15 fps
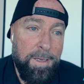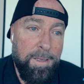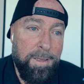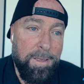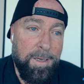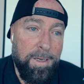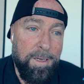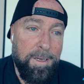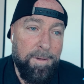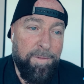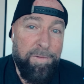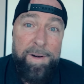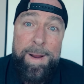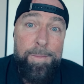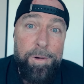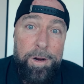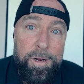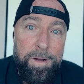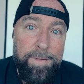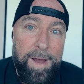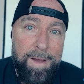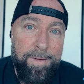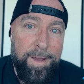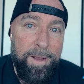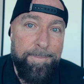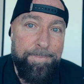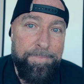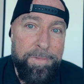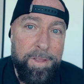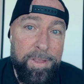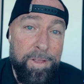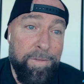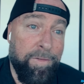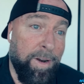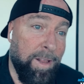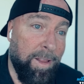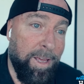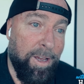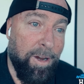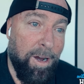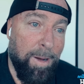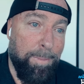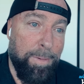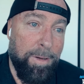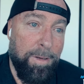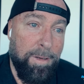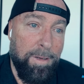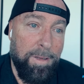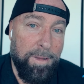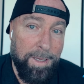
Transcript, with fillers: the framework of having the friendly cop,